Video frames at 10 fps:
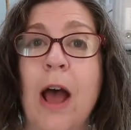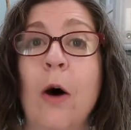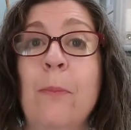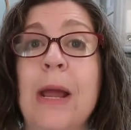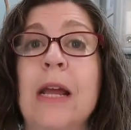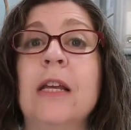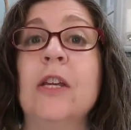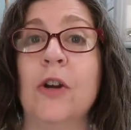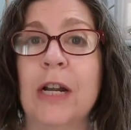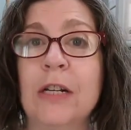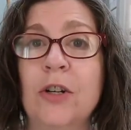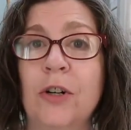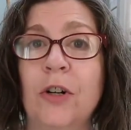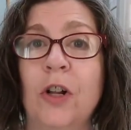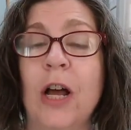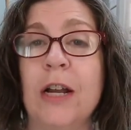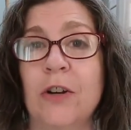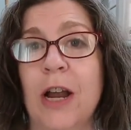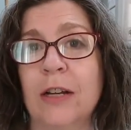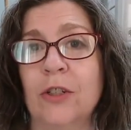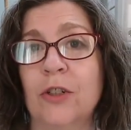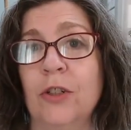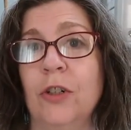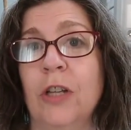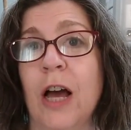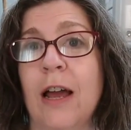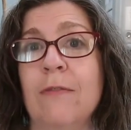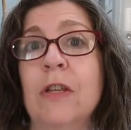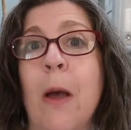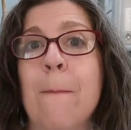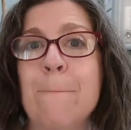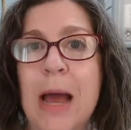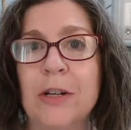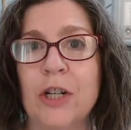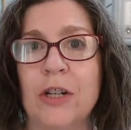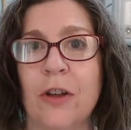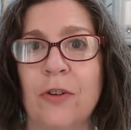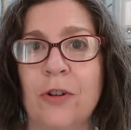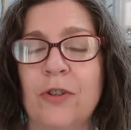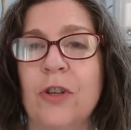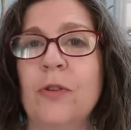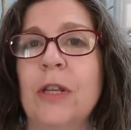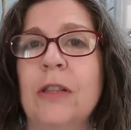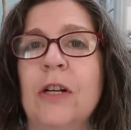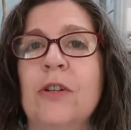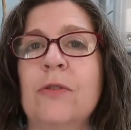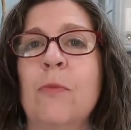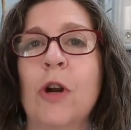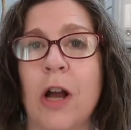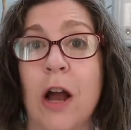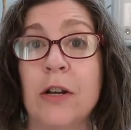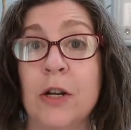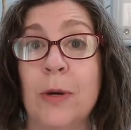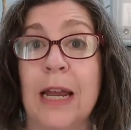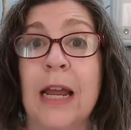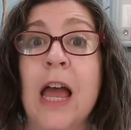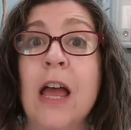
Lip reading: helping your internal and your external lives match each other so that there's more continuity,